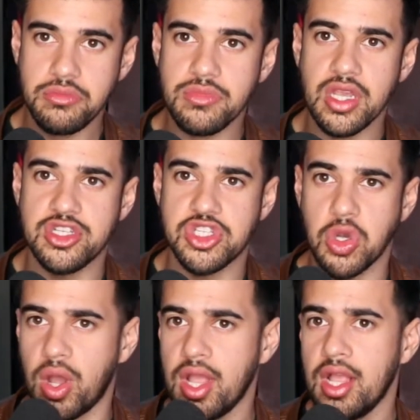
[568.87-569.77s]

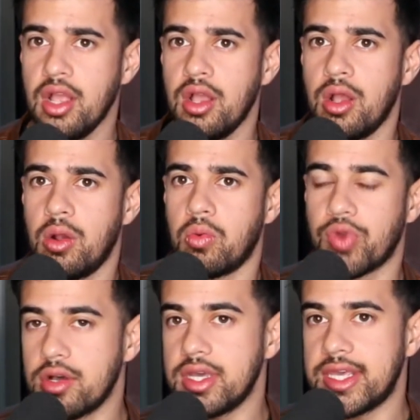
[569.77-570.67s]
So,
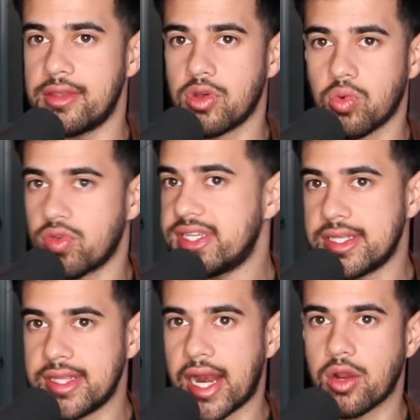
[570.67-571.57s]
really, the
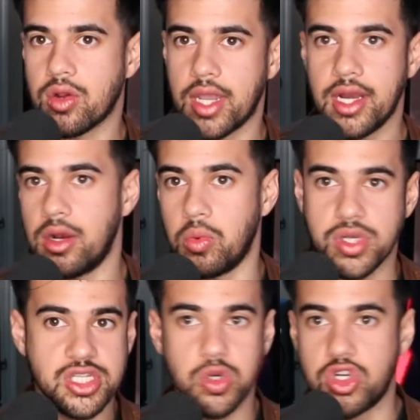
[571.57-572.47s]
reason that I created it
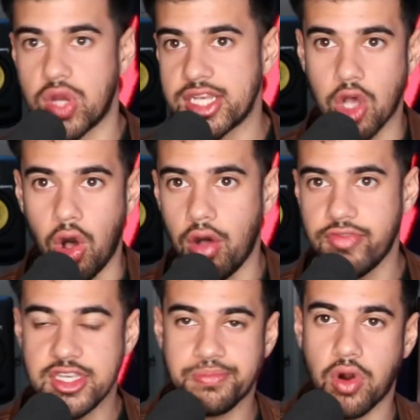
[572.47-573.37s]
was to address all
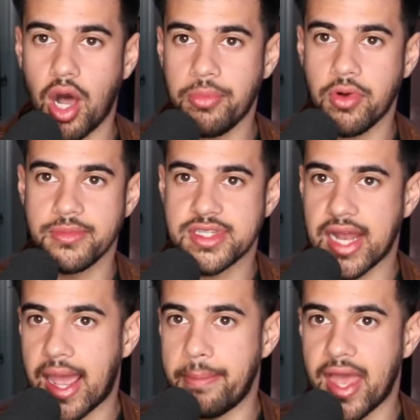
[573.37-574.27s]
these problems that
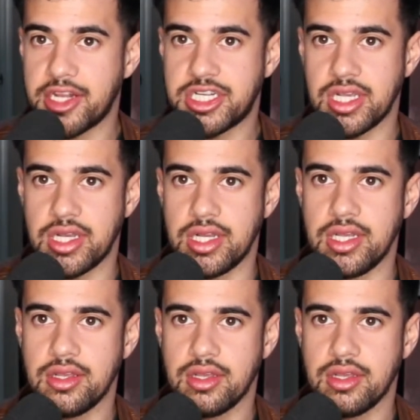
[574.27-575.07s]
I mentioned